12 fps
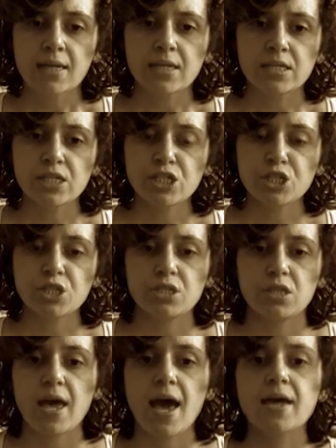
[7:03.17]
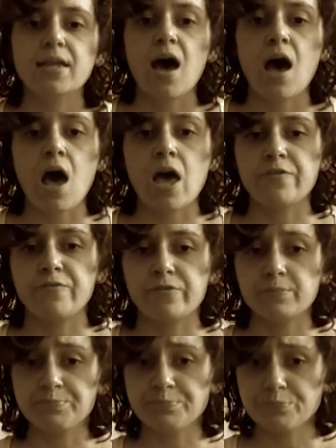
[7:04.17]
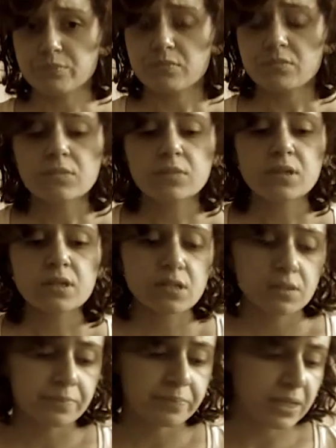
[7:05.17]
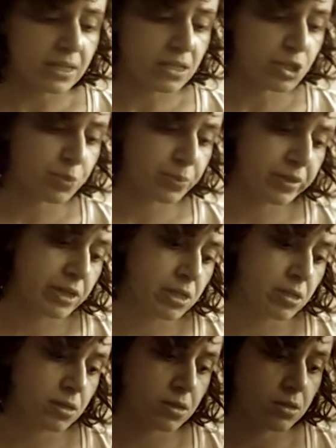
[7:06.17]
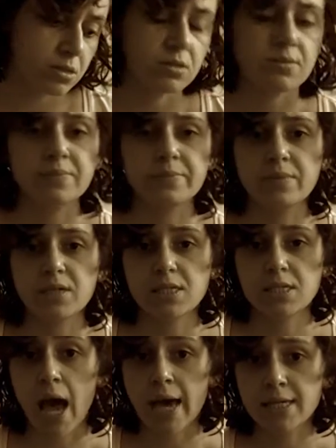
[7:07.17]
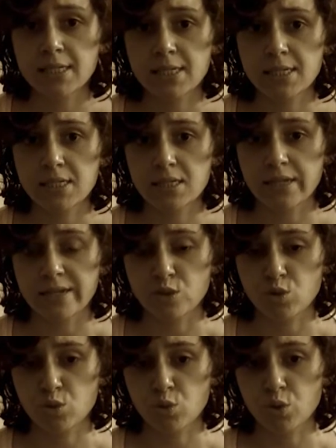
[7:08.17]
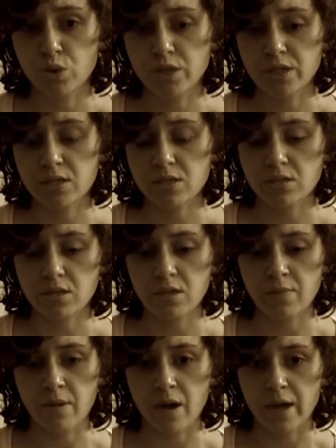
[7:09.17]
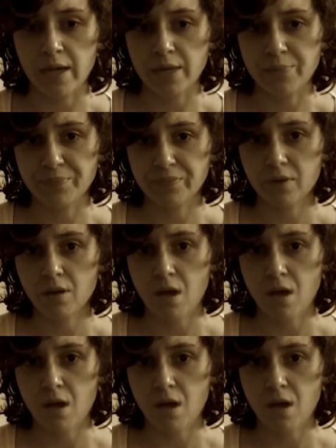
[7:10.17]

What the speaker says: In addition to that, I've been experiencing some tightness and soreness in my